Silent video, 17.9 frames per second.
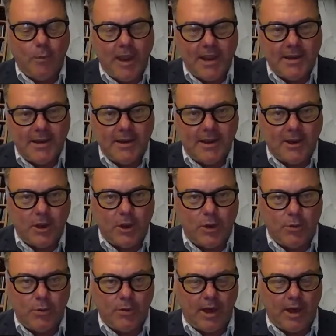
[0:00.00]
when
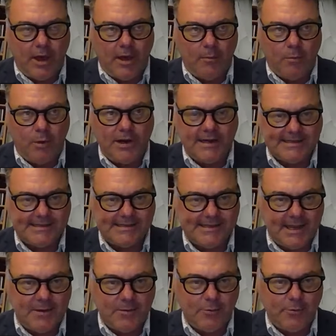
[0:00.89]
you um, when a
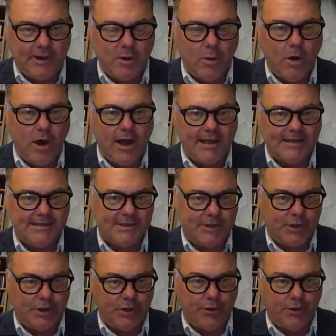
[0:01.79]
scene
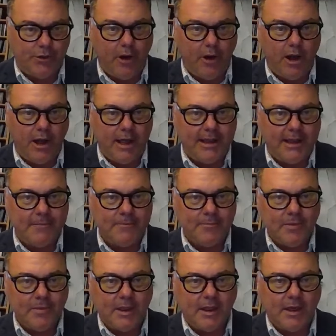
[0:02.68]
requires you to cry,
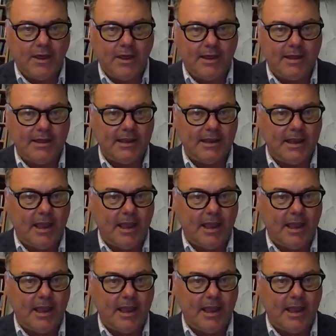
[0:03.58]
uh,